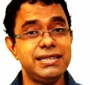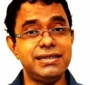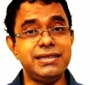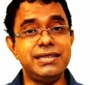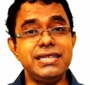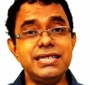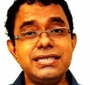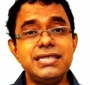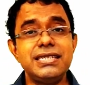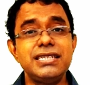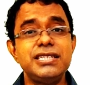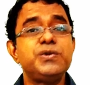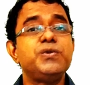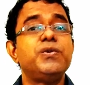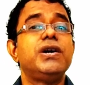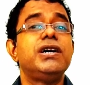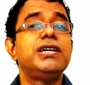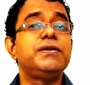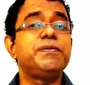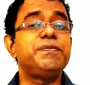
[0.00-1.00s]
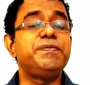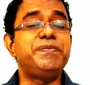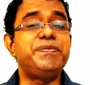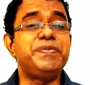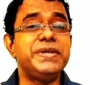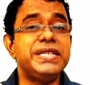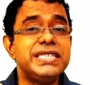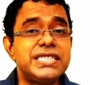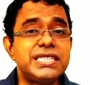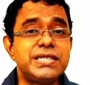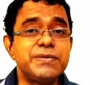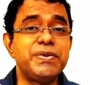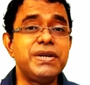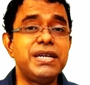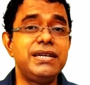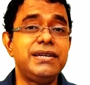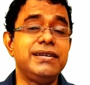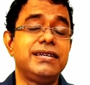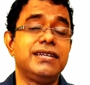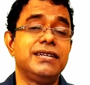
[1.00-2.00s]
This is what
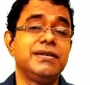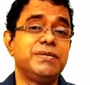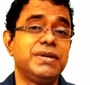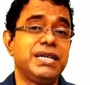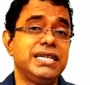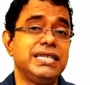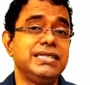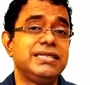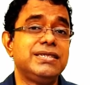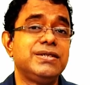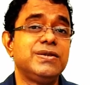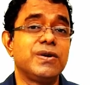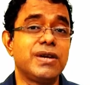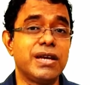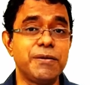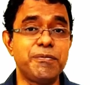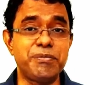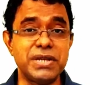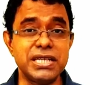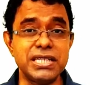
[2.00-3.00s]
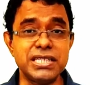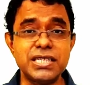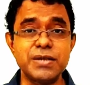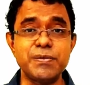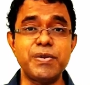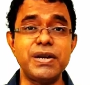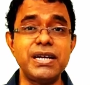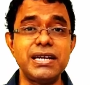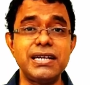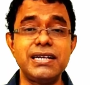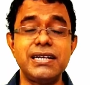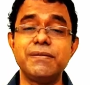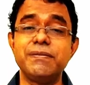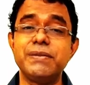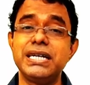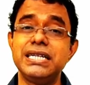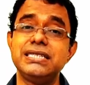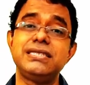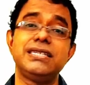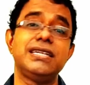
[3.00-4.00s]
principle determines. Okay, principle
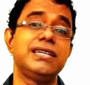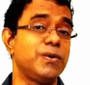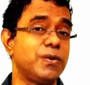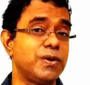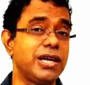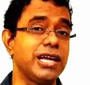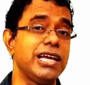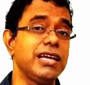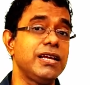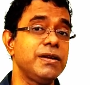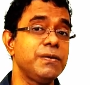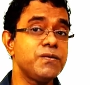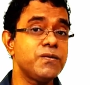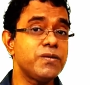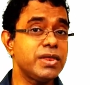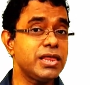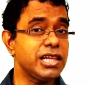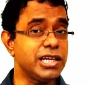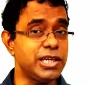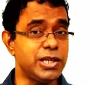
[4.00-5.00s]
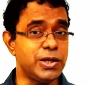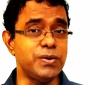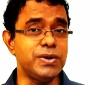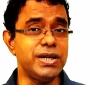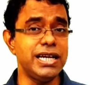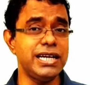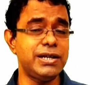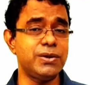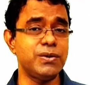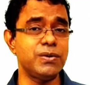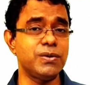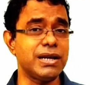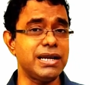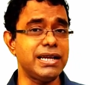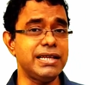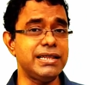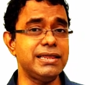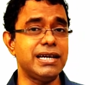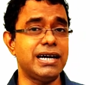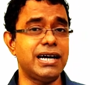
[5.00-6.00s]
determines that, okay, you need to
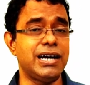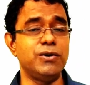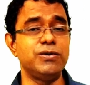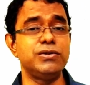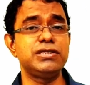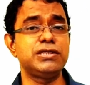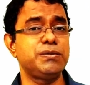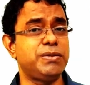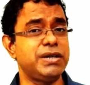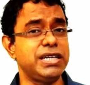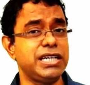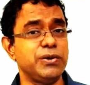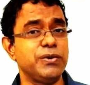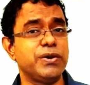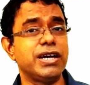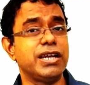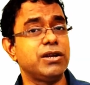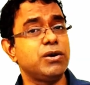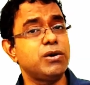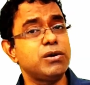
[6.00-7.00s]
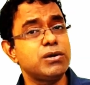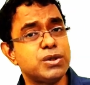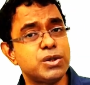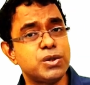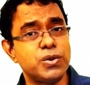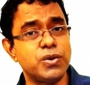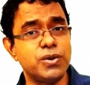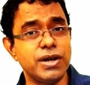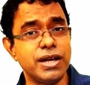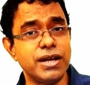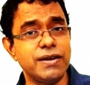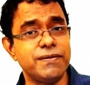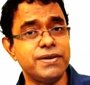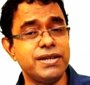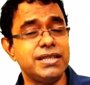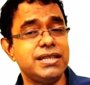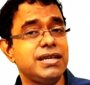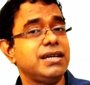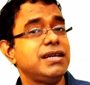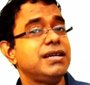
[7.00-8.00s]
clean the house, but you cannot throw
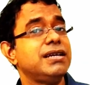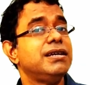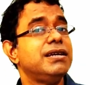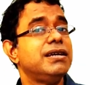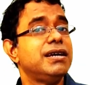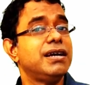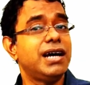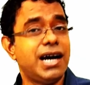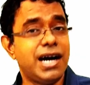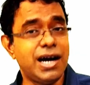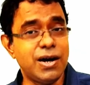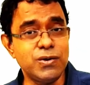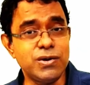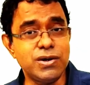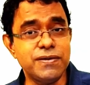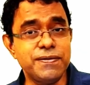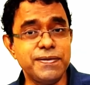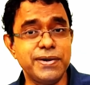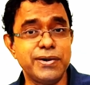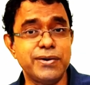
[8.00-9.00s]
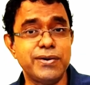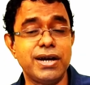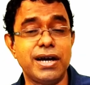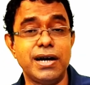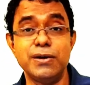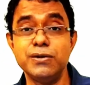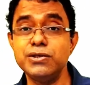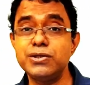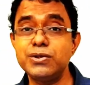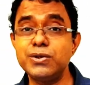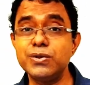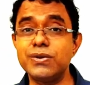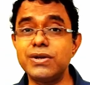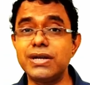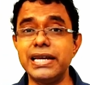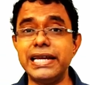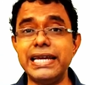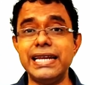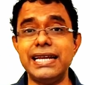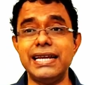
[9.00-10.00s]
everything out of your house to
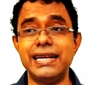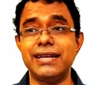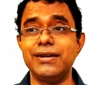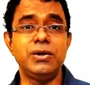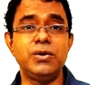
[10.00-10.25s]
clean it.